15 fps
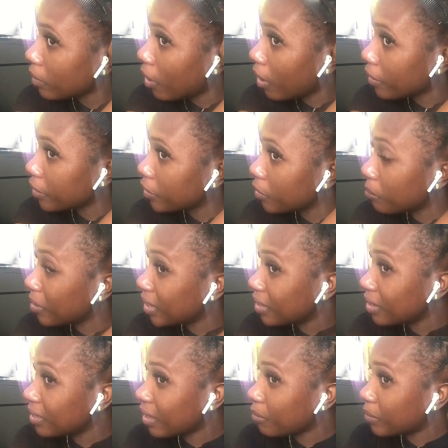All the
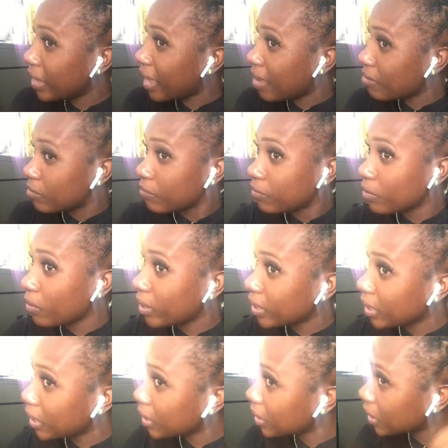humidity that we have in
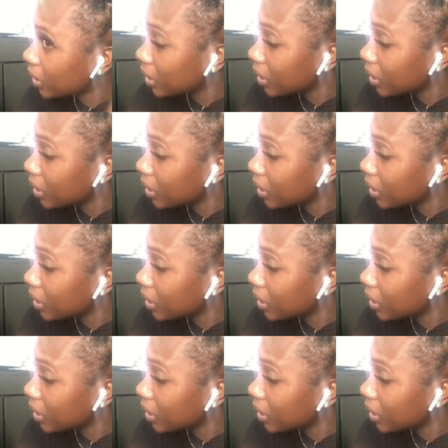Florida